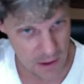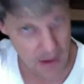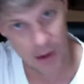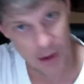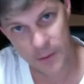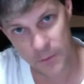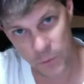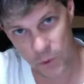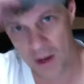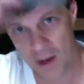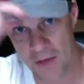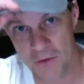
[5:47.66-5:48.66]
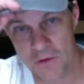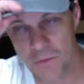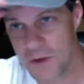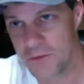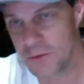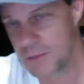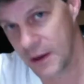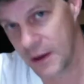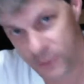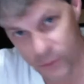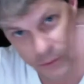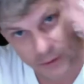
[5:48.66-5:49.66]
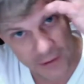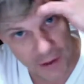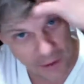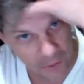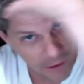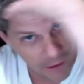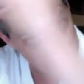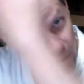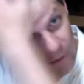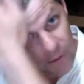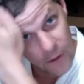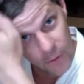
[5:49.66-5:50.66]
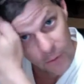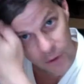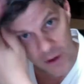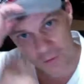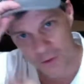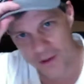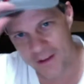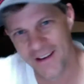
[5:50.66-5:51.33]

Um, we're gonna have this pivot page. Ooh, look at that gray hair. We're gonna have.